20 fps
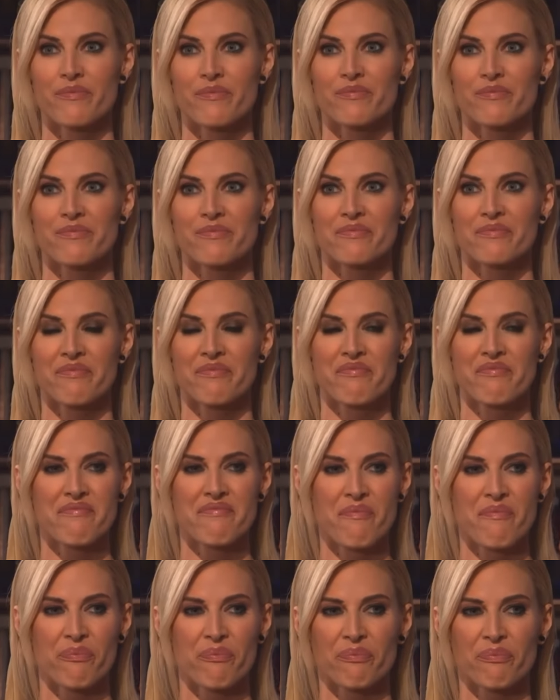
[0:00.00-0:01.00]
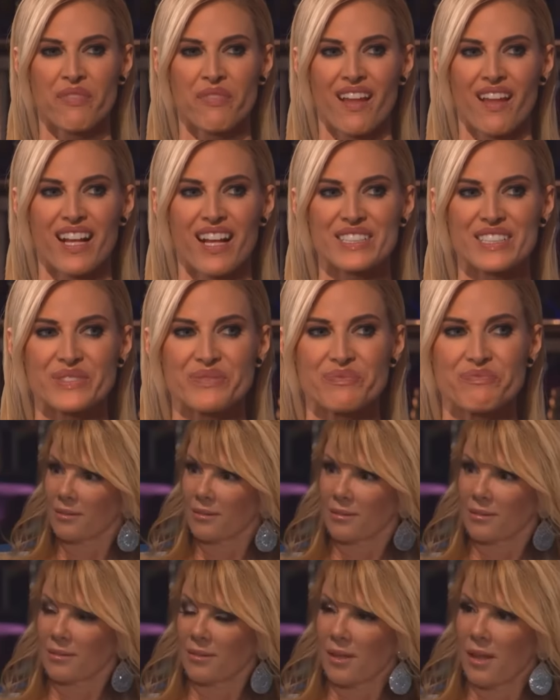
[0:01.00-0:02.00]
Well, hold That's on. I said to you,
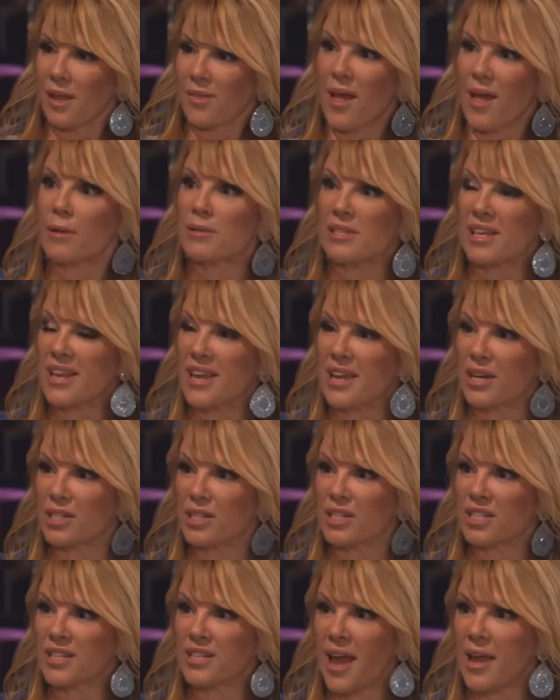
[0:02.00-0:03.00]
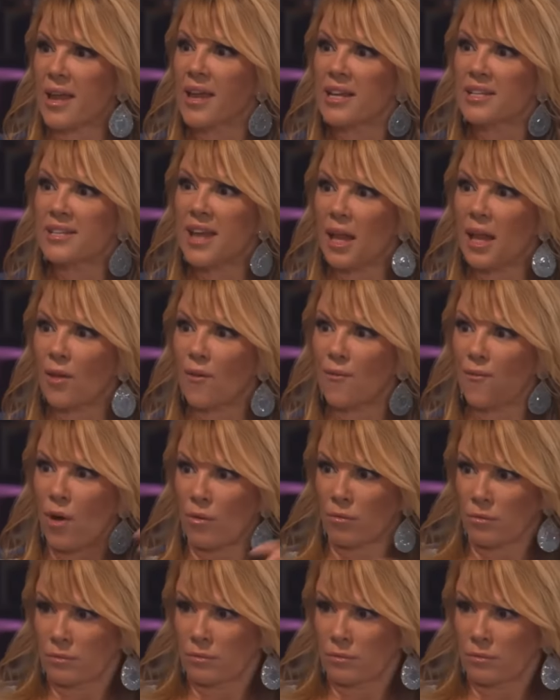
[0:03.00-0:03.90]
Ramona, that was took hearsay. A, telephone. You